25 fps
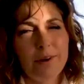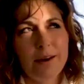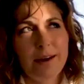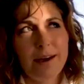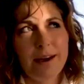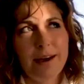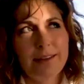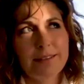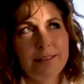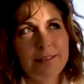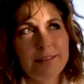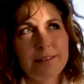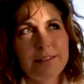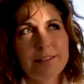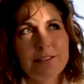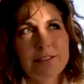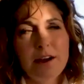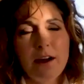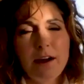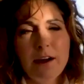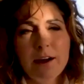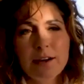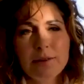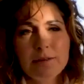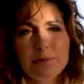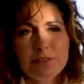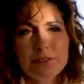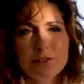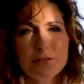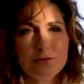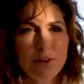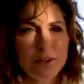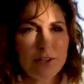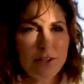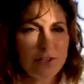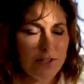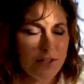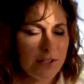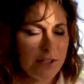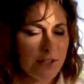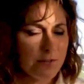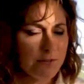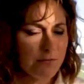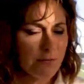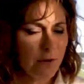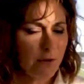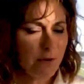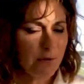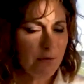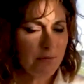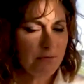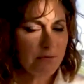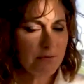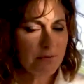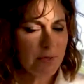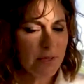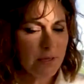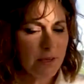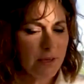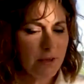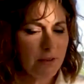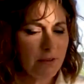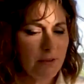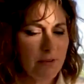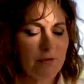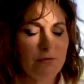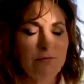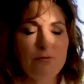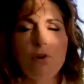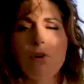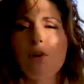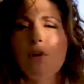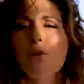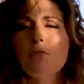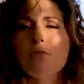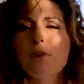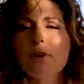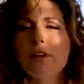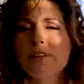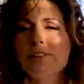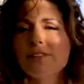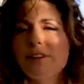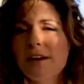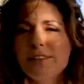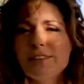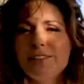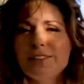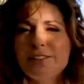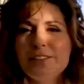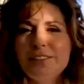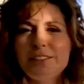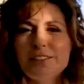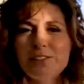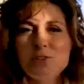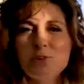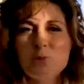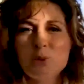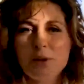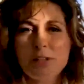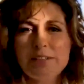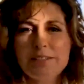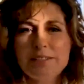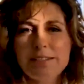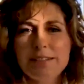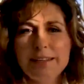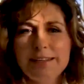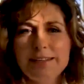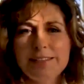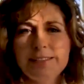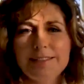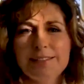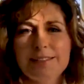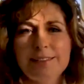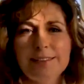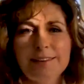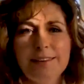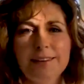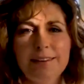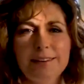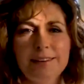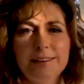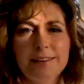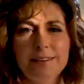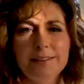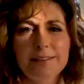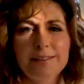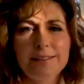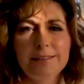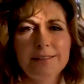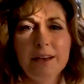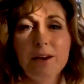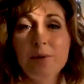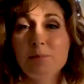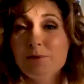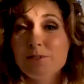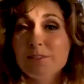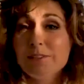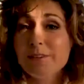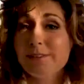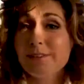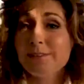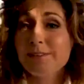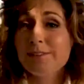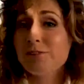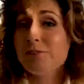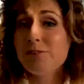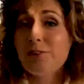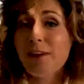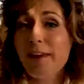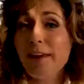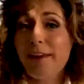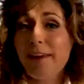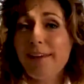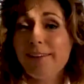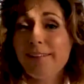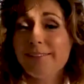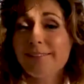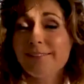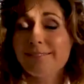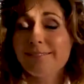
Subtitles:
And the time stretches from the roaring 1920s up till today.